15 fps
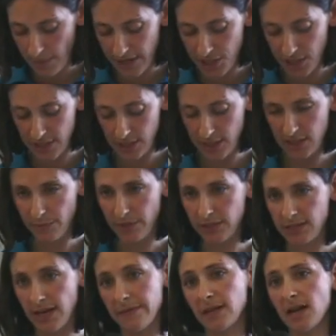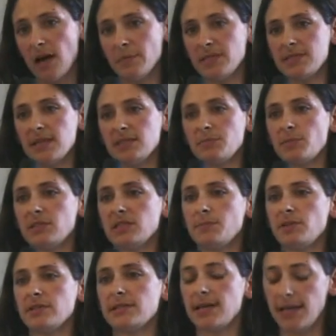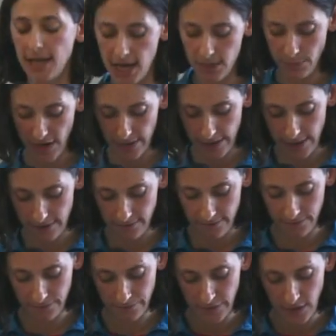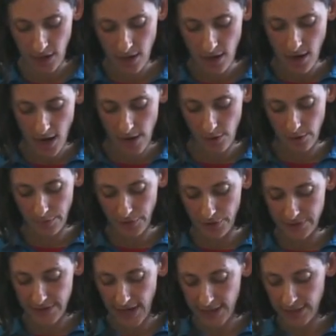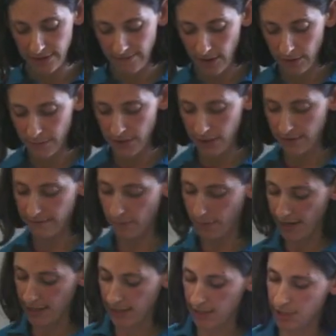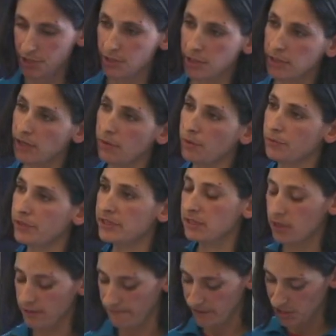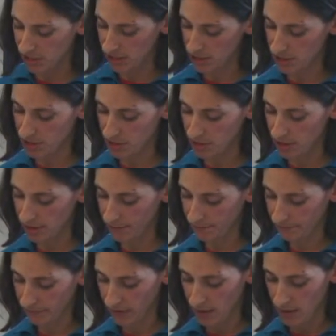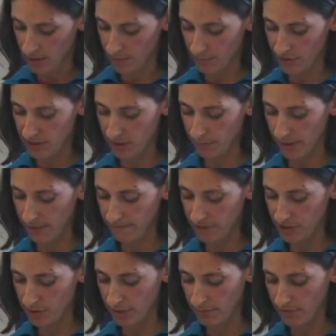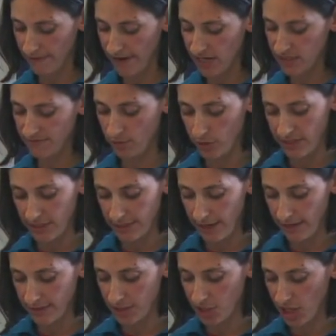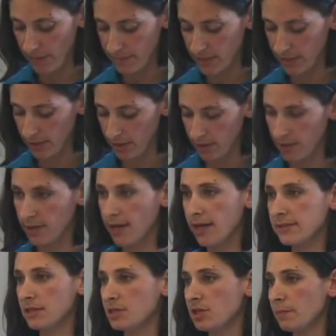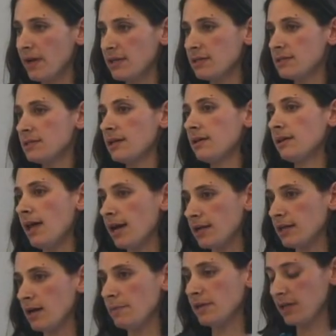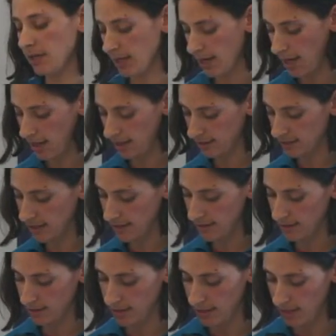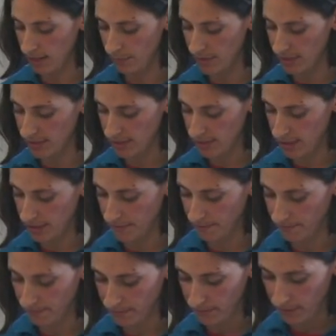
My agenda is built on the common sense principles that guide my life. I will oppose any development of the mining industry that will risk our fishing industry. Bristol Bay Fishery provides 14,000 jobs a year and has a tremendous economic impact on the Kenai Peninsula.